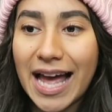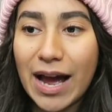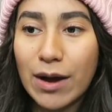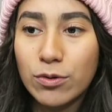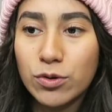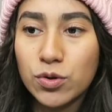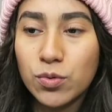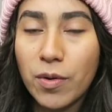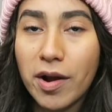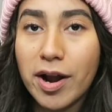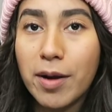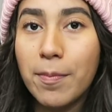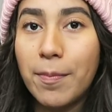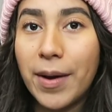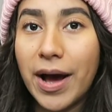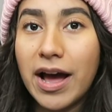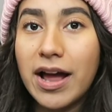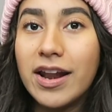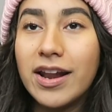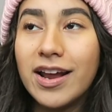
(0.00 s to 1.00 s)
loungewear,
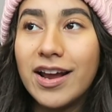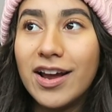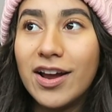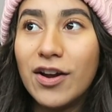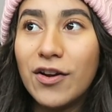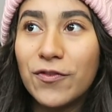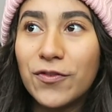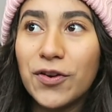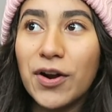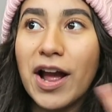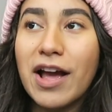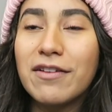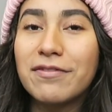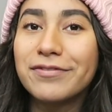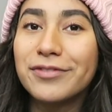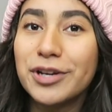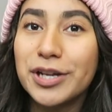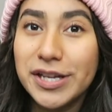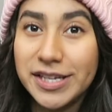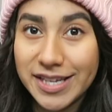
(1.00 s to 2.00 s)
but for
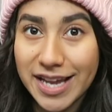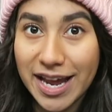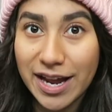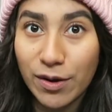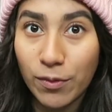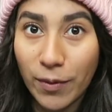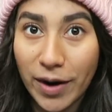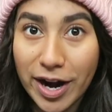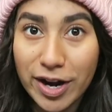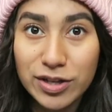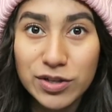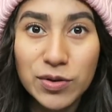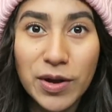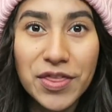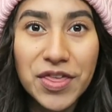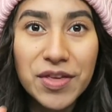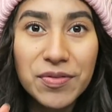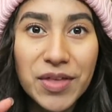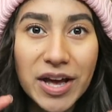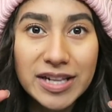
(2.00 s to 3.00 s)
everyday wear. So I
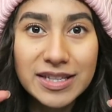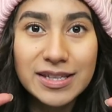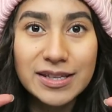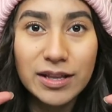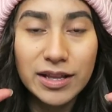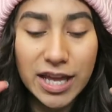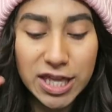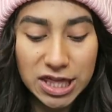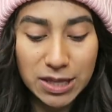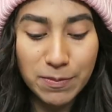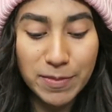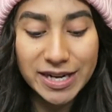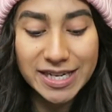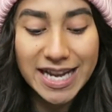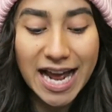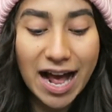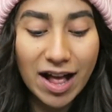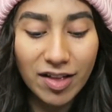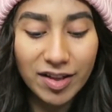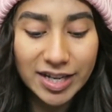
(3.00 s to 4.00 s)
think that's like the
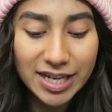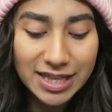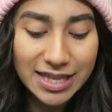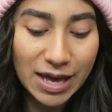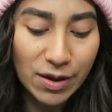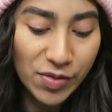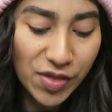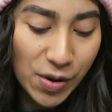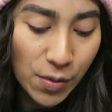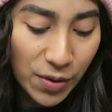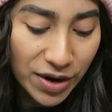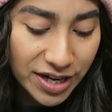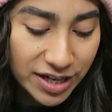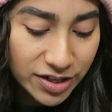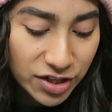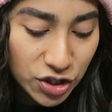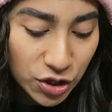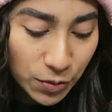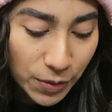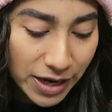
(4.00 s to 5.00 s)
mentality that they went
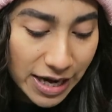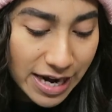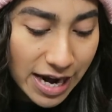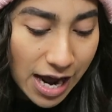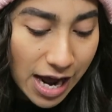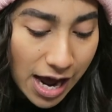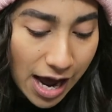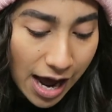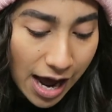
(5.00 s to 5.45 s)
into it